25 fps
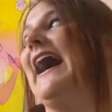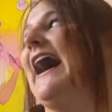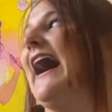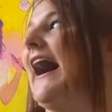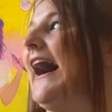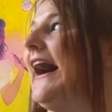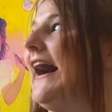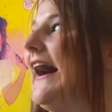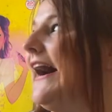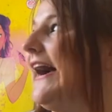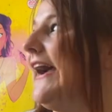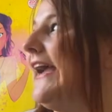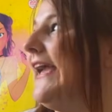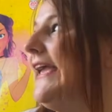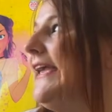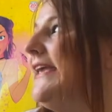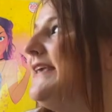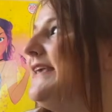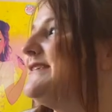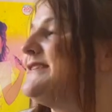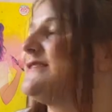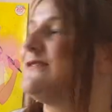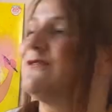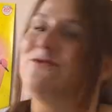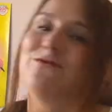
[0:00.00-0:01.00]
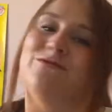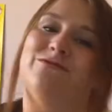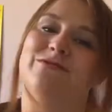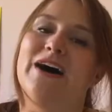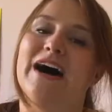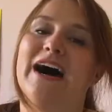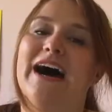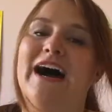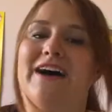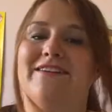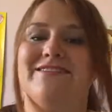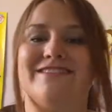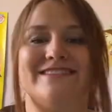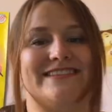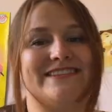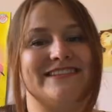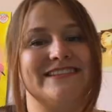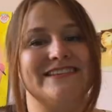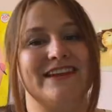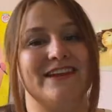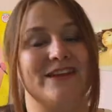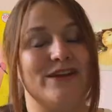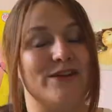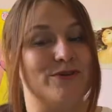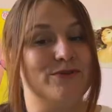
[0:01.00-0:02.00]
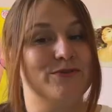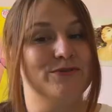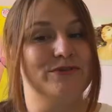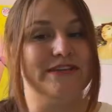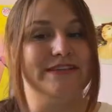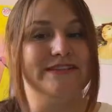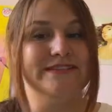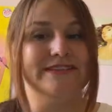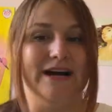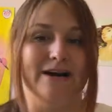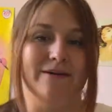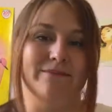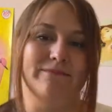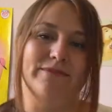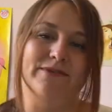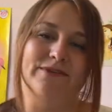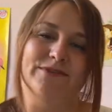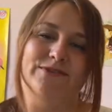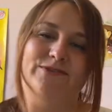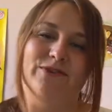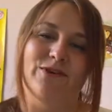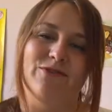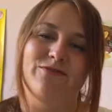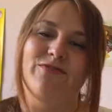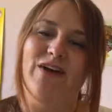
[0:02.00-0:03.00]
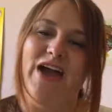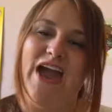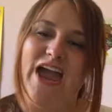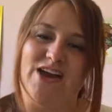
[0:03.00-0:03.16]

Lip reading: I so far haven't seen any good examples of